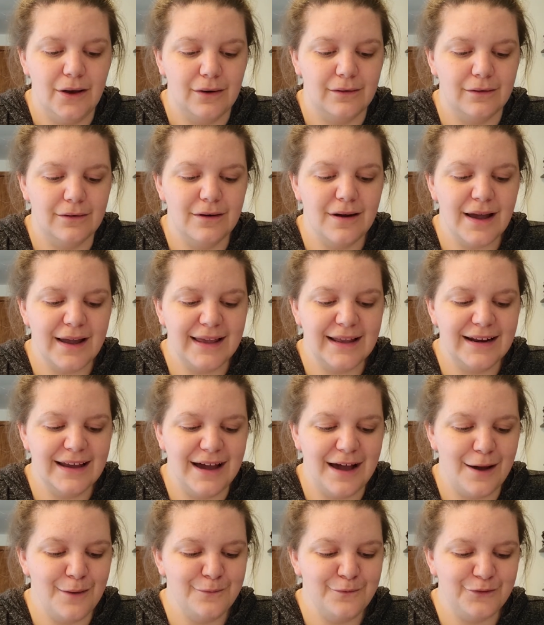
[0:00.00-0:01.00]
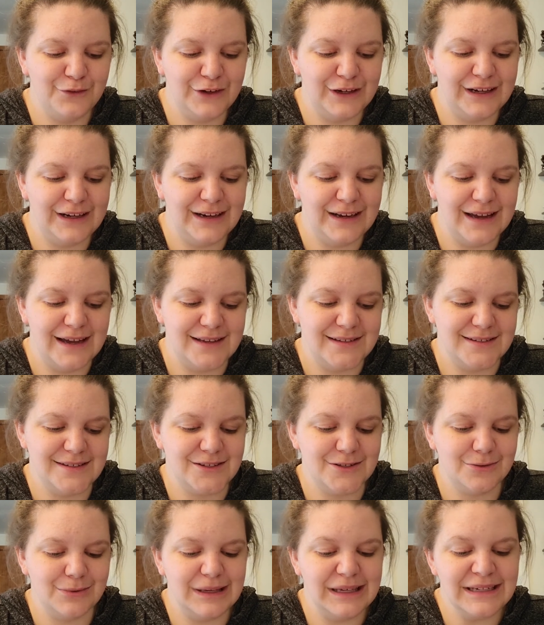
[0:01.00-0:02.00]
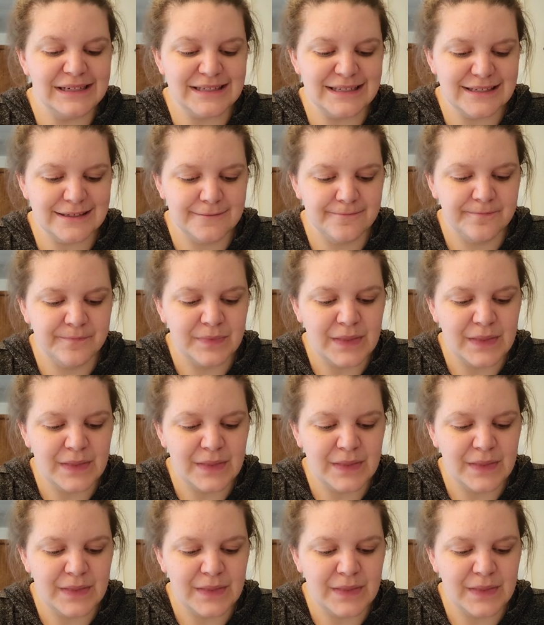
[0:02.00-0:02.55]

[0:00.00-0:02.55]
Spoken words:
Rockin' Humphrey, I squeaked.